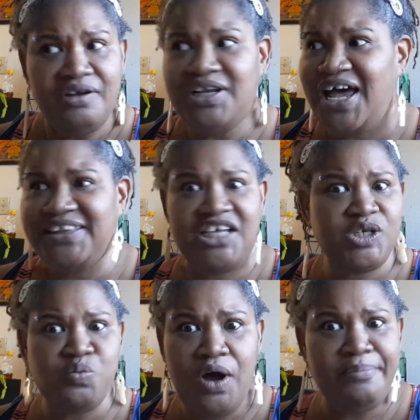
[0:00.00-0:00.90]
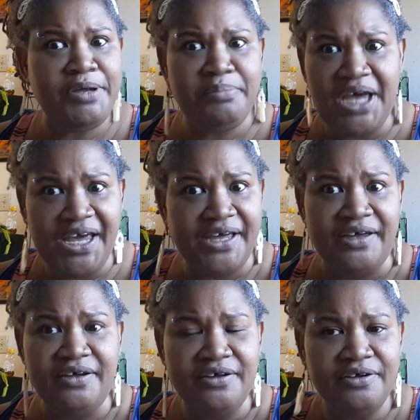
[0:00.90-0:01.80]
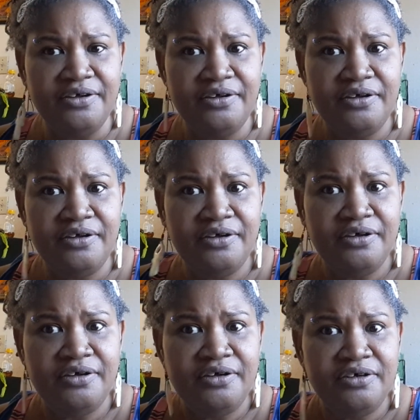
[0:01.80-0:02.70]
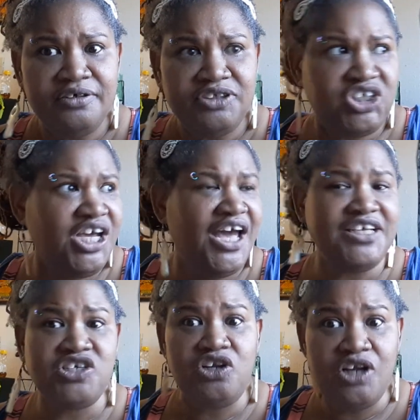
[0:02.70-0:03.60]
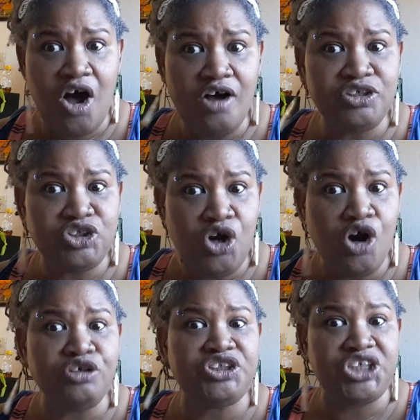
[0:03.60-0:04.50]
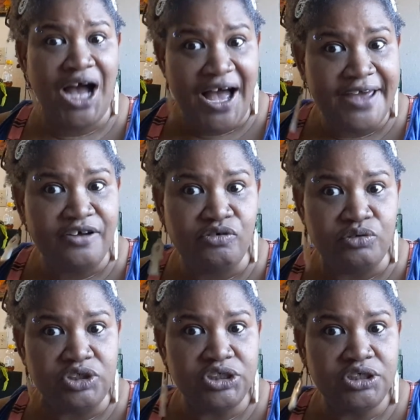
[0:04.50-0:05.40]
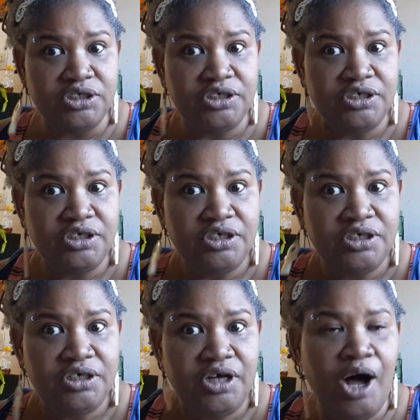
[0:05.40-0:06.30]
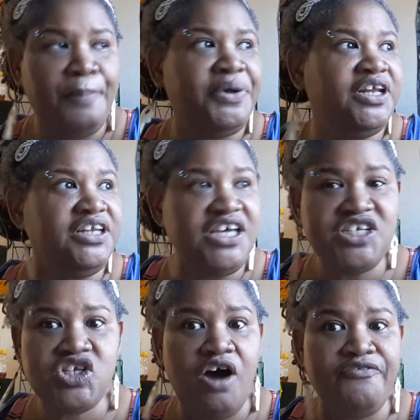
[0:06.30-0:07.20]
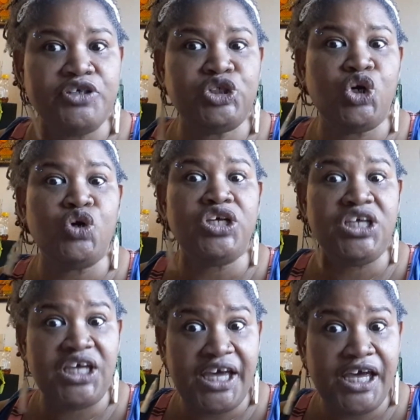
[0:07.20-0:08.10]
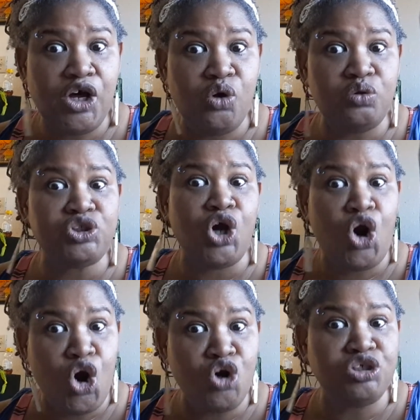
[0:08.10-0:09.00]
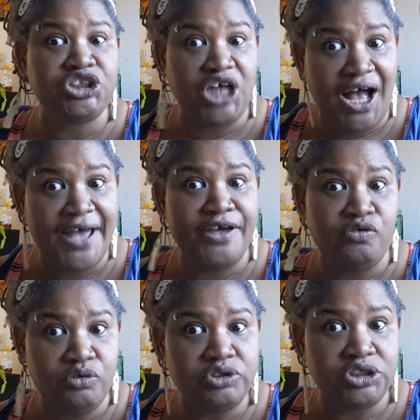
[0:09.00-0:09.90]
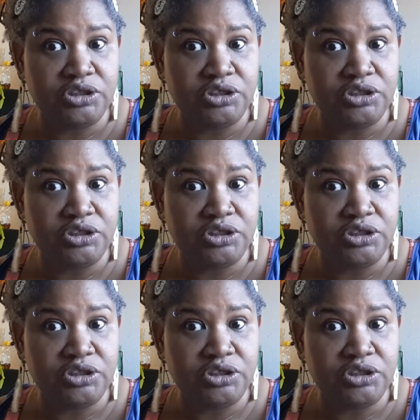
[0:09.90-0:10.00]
Let this woman be. She has lost her child. A police officer killed her child.